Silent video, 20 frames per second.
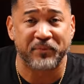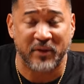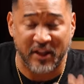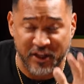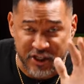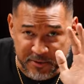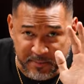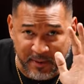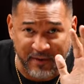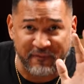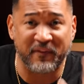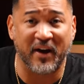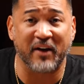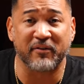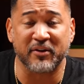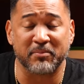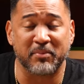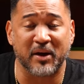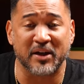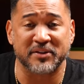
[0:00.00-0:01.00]
You spend
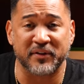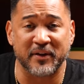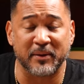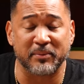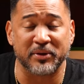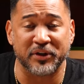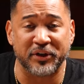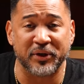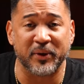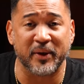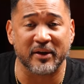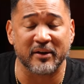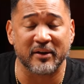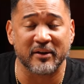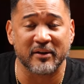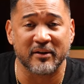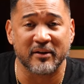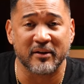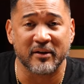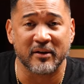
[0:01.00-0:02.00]
500 bucks for them to do it.
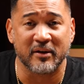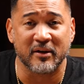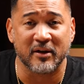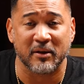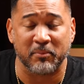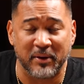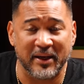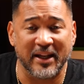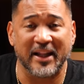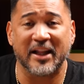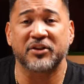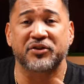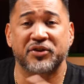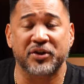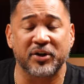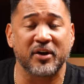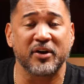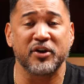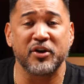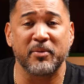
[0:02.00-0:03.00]
But in
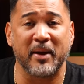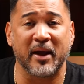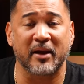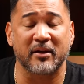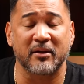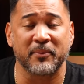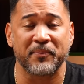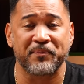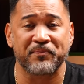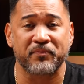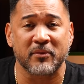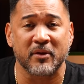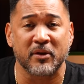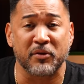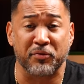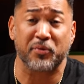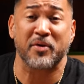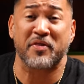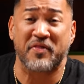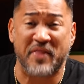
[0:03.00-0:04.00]
turn, you make
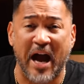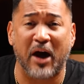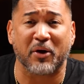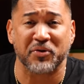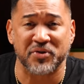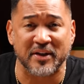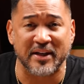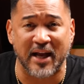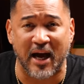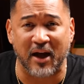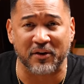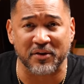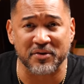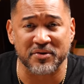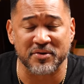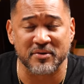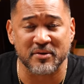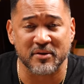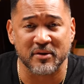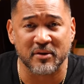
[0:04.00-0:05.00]

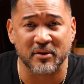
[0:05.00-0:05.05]
$3,000